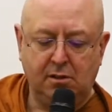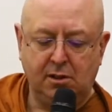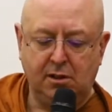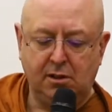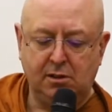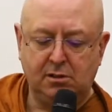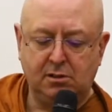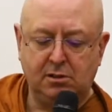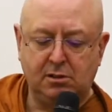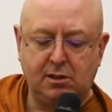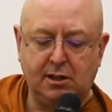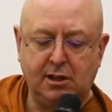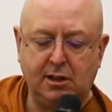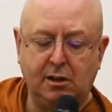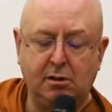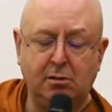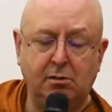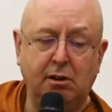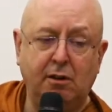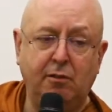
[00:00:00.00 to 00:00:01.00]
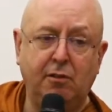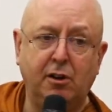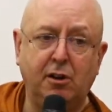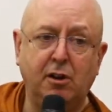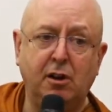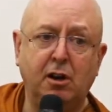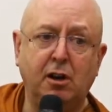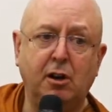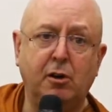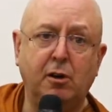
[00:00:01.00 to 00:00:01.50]
Instead, if you're
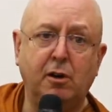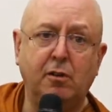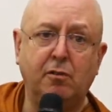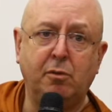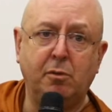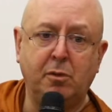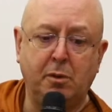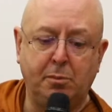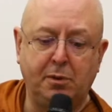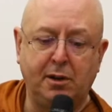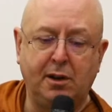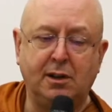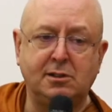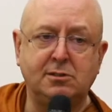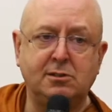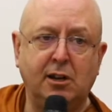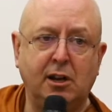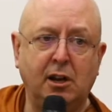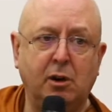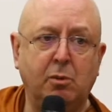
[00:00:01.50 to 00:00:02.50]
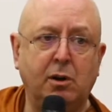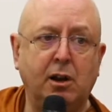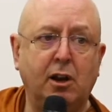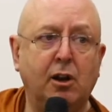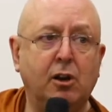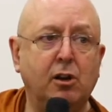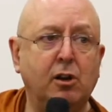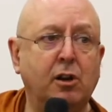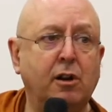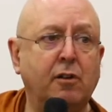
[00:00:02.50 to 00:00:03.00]
going to learn from the past anyway,
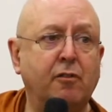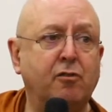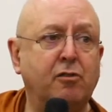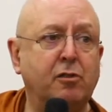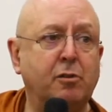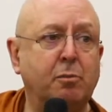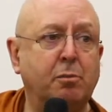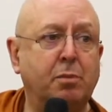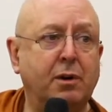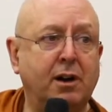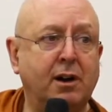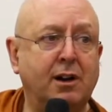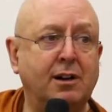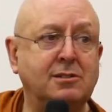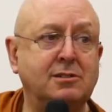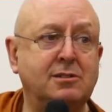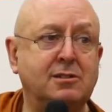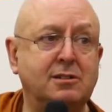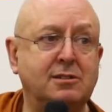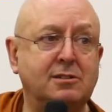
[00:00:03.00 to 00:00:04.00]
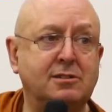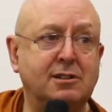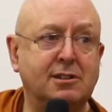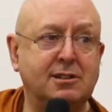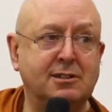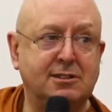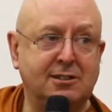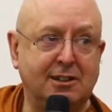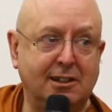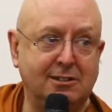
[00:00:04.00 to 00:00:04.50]
learn from past
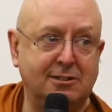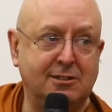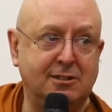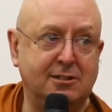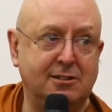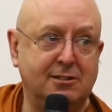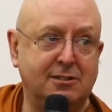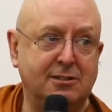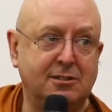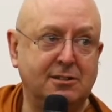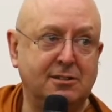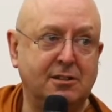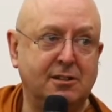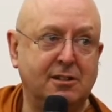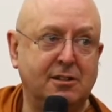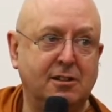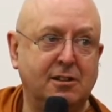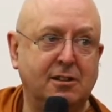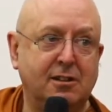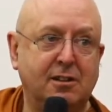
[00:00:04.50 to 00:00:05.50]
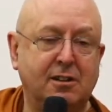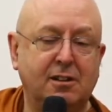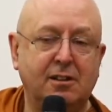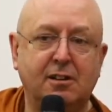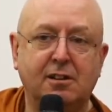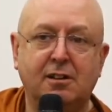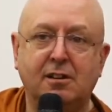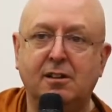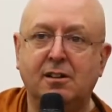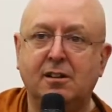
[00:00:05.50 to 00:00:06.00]
successes.
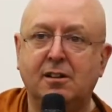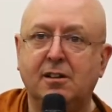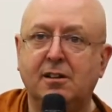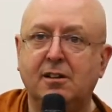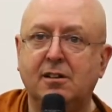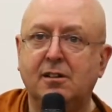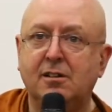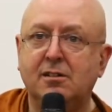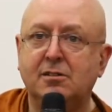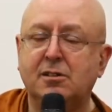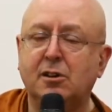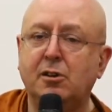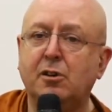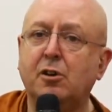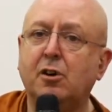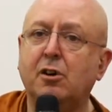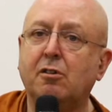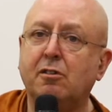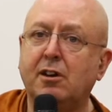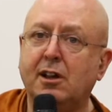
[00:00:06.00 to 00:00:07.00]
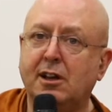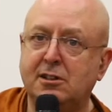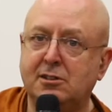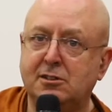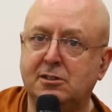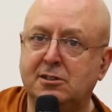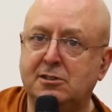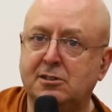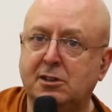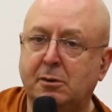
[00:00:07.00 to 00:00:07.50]
So you've got a
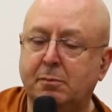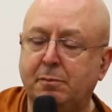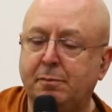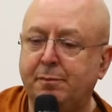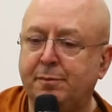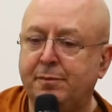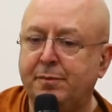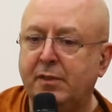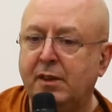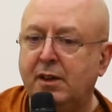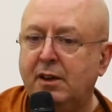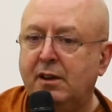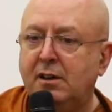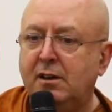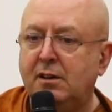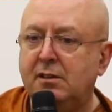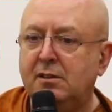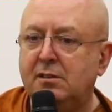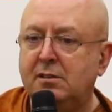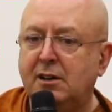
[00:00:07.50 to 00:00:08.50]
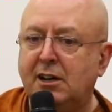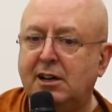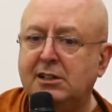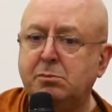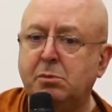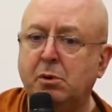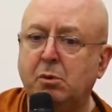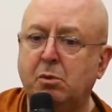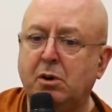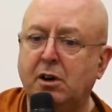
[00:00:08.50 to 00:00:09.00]
relationship.
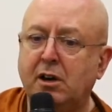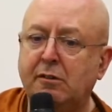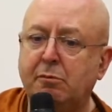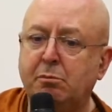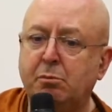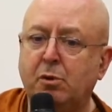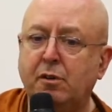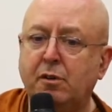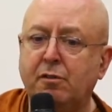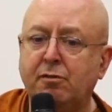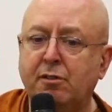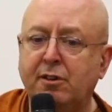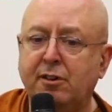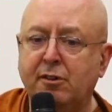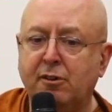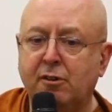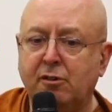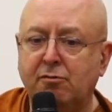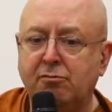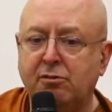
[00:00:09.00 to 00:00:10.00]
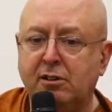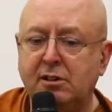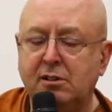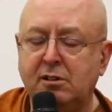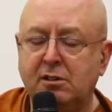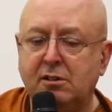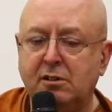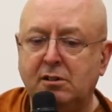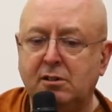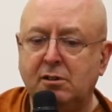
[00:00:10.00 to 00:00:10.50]
Husband, wife, boyfriend, girlfriend,
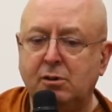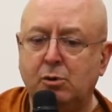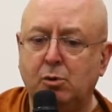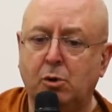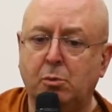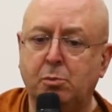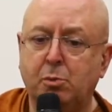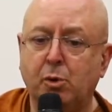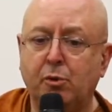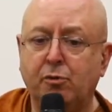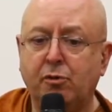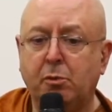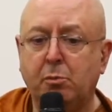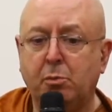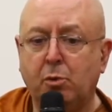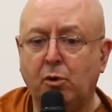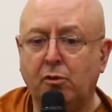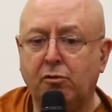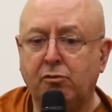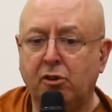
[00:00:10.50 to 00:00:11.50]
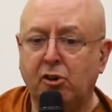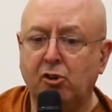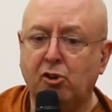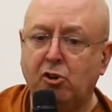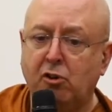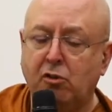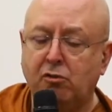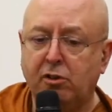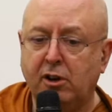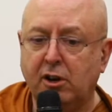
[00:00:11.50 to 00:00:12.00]
or boyfriend, boyfriend,
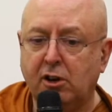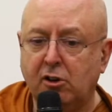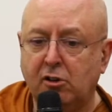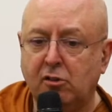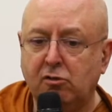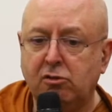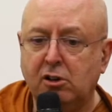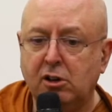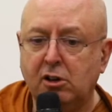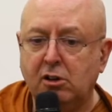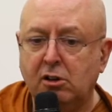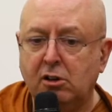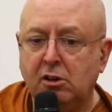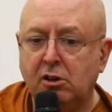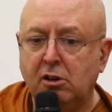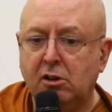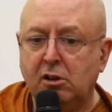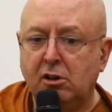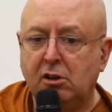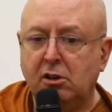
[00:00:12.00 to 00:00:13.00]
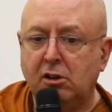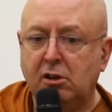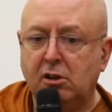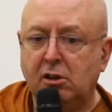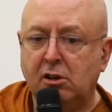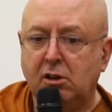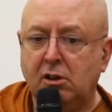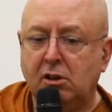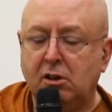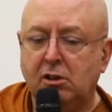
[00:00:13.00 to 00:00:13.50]
girlfriend, girlfriend.
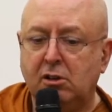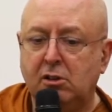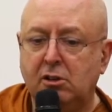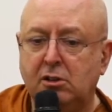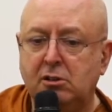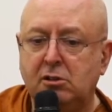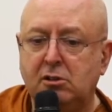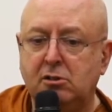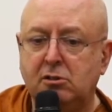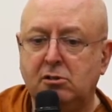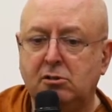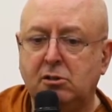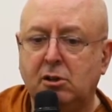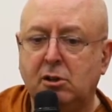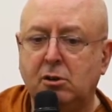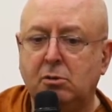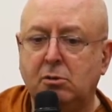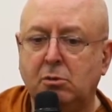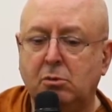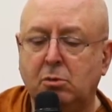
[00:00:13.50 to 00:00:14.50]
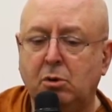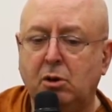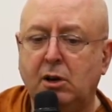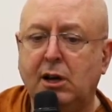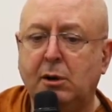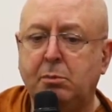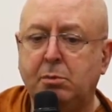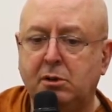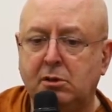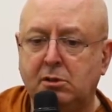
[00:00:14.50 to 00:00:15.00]
And so what
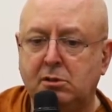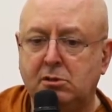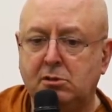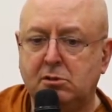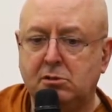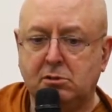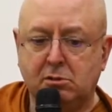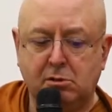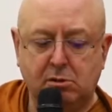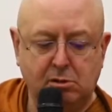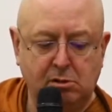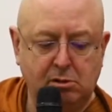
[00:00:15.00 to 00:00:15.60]
happens?